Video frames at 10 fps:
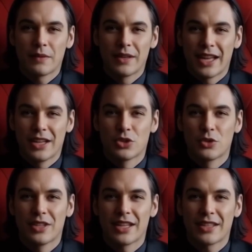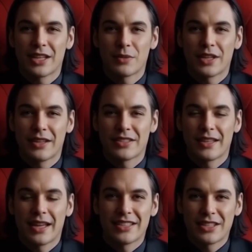Angels and Demons
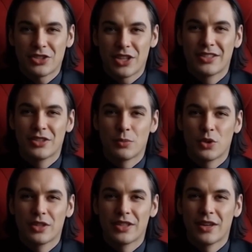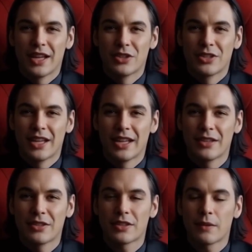isn't just a book that
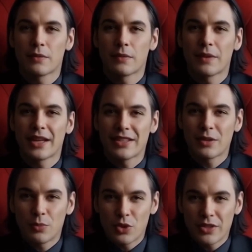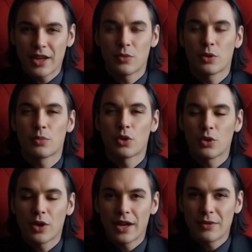entertains. It's a book that
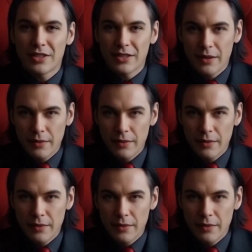reprograms.